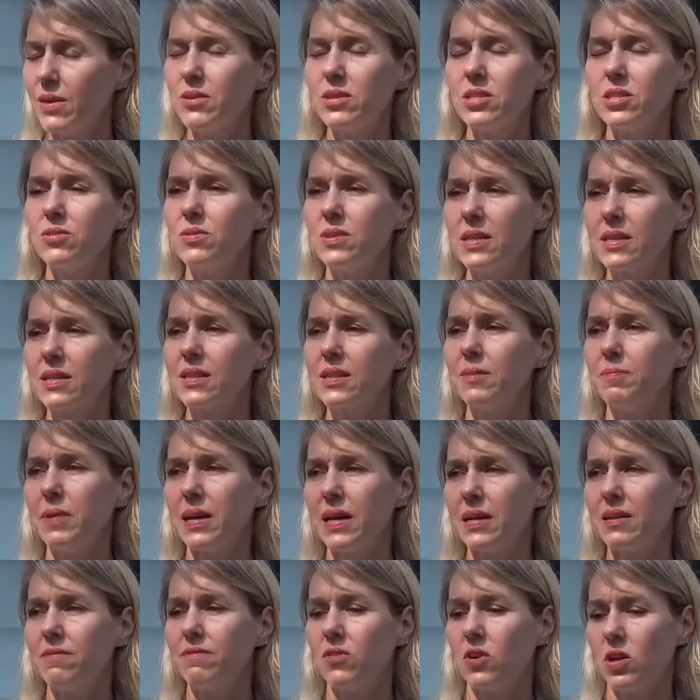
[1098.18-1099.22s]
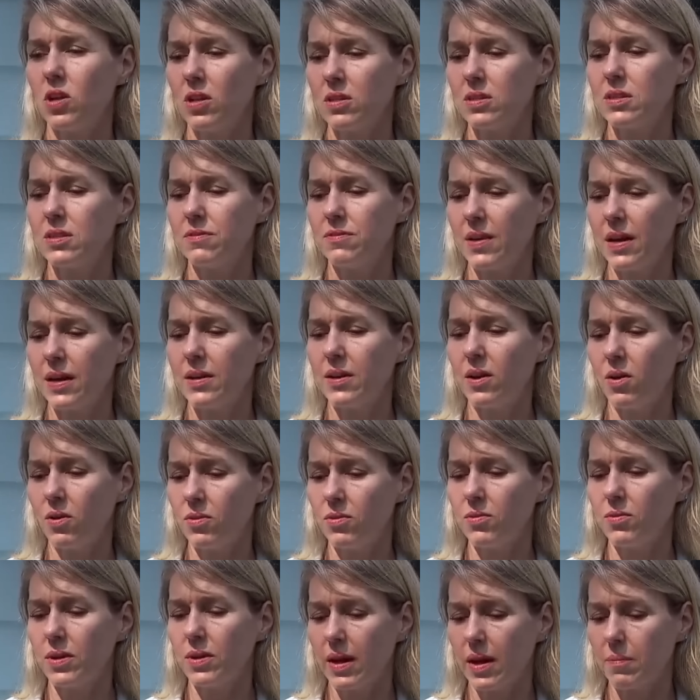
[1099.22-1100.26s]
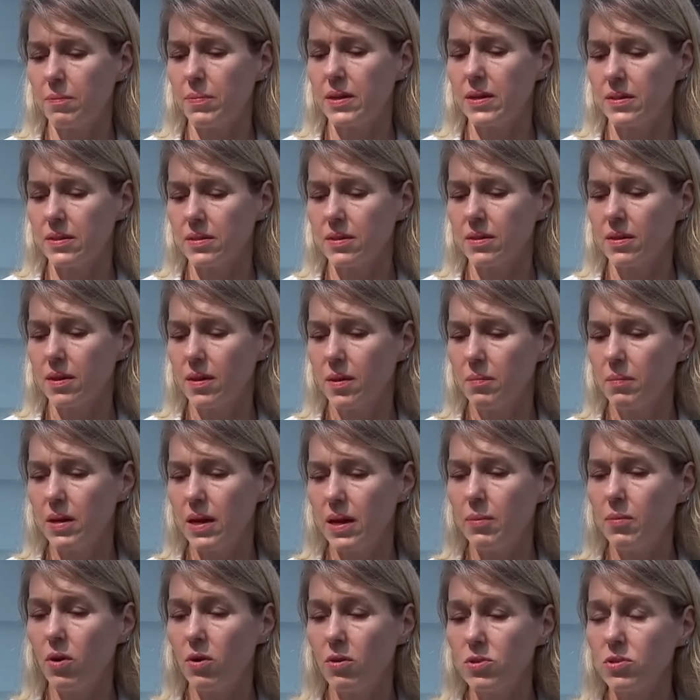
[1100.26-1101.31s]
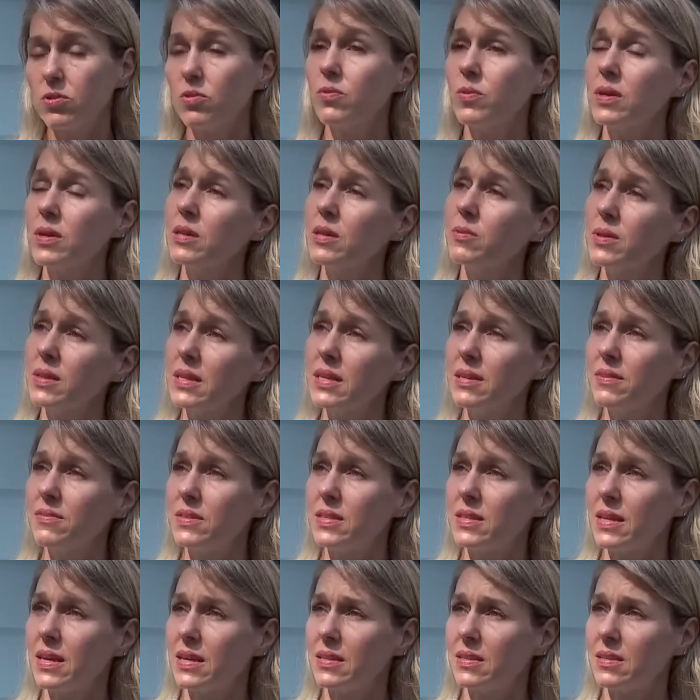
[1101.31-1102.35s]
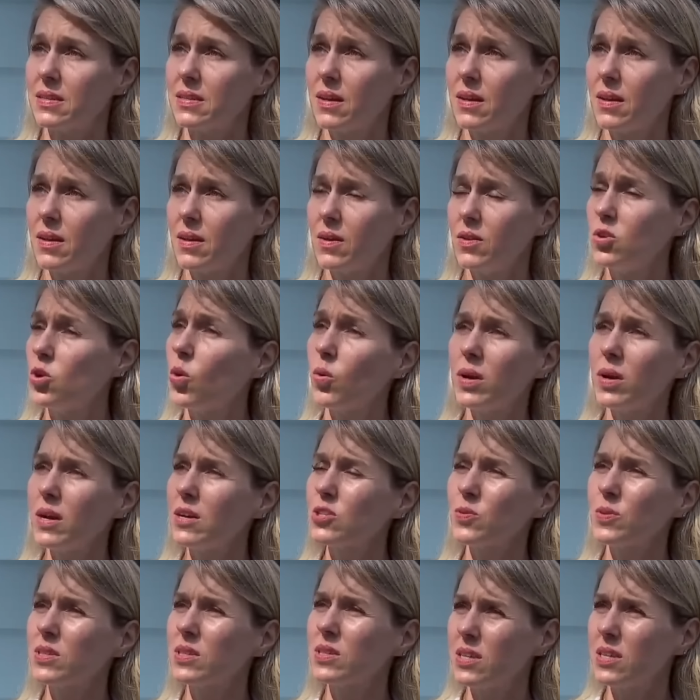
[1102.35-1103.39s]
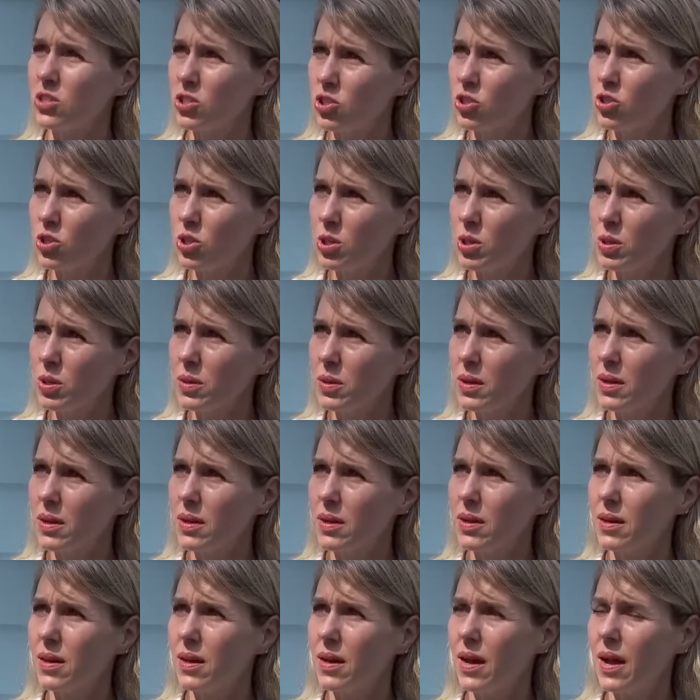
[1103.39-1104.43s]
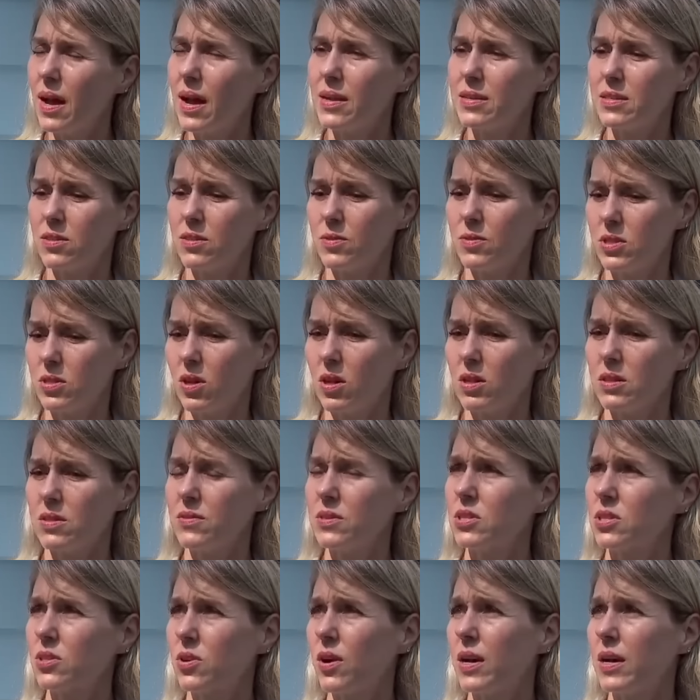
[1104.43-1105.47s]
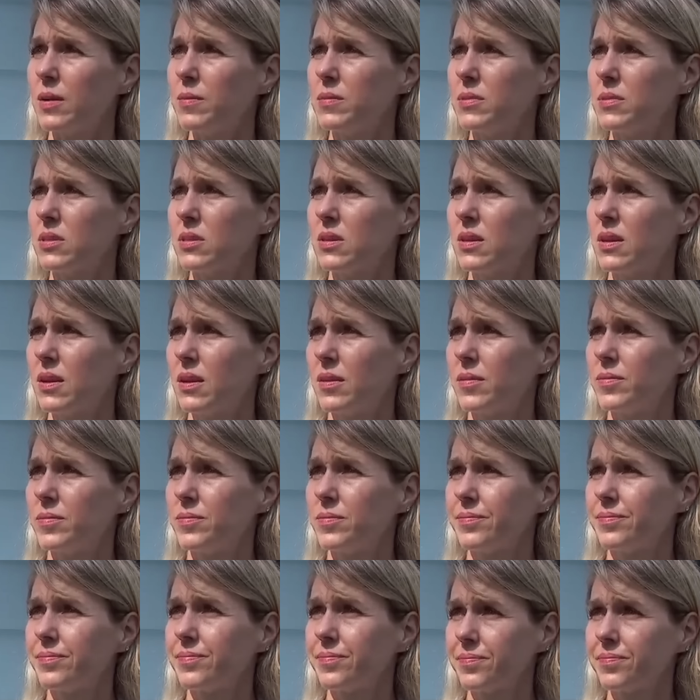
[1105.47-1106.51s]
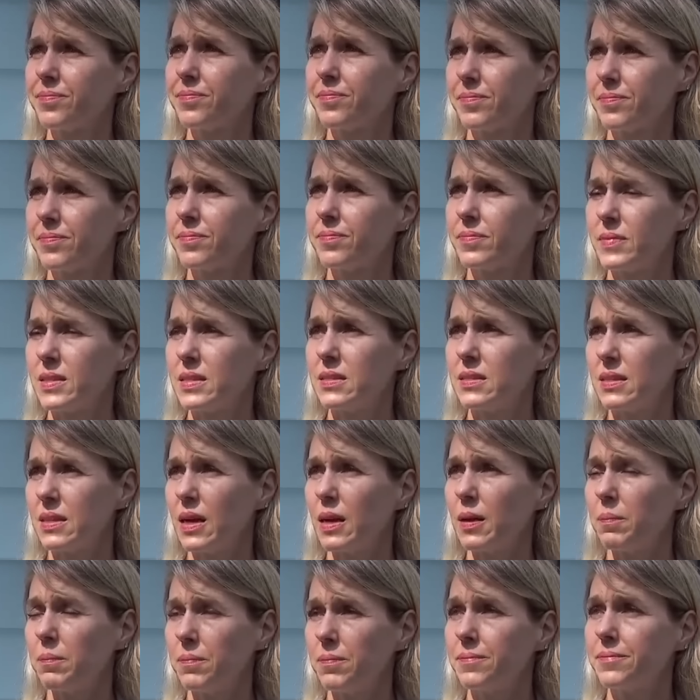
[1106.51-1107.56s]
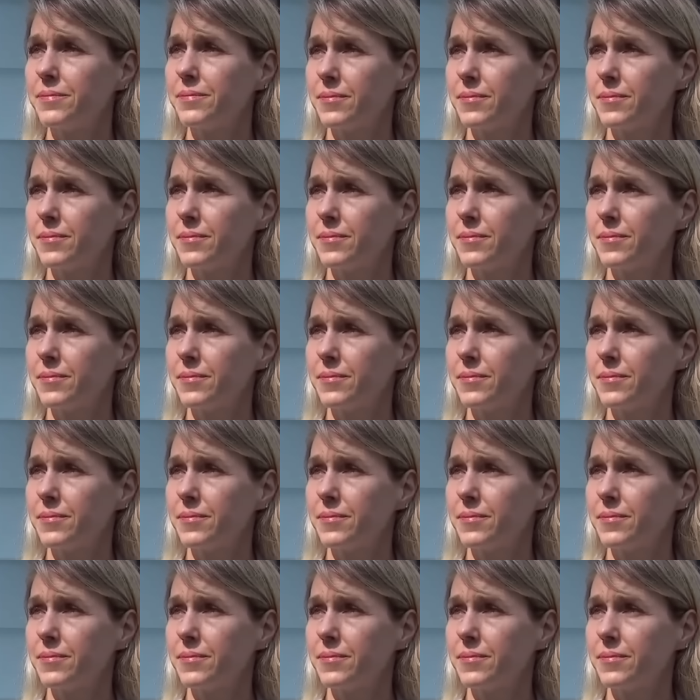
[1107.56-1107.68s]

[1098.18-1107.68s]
It was uniquely painful to find out what happened, but I'm also really relieved that no one else was injured as a result of his crimes this time.